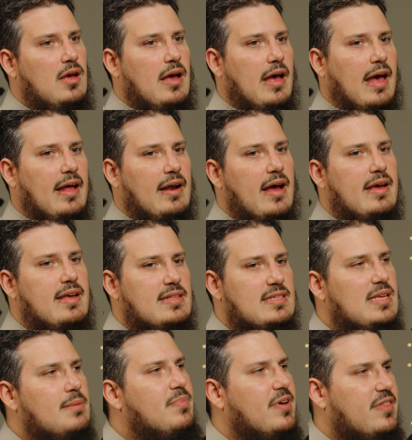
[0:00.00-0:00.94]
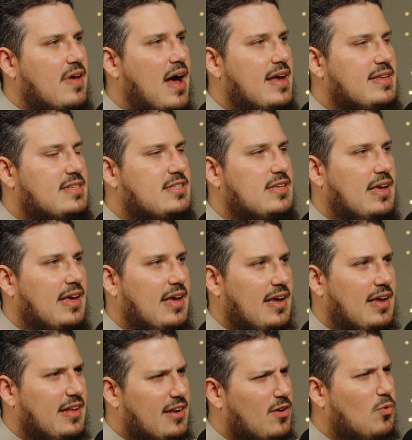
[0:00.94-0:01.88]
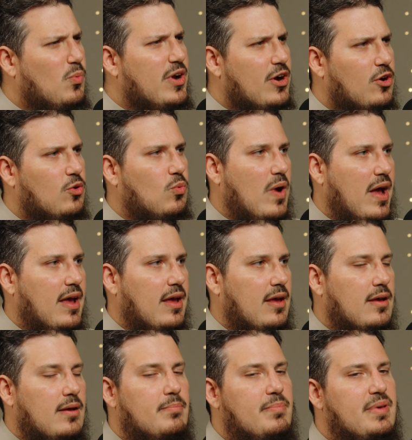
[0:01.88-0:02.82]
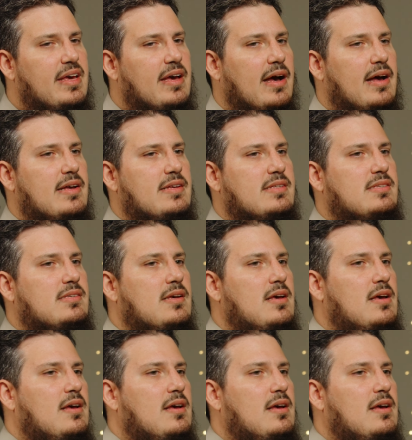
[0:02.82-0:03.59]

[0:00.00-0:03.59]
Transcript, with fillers: And I can sympathize in a weird way, because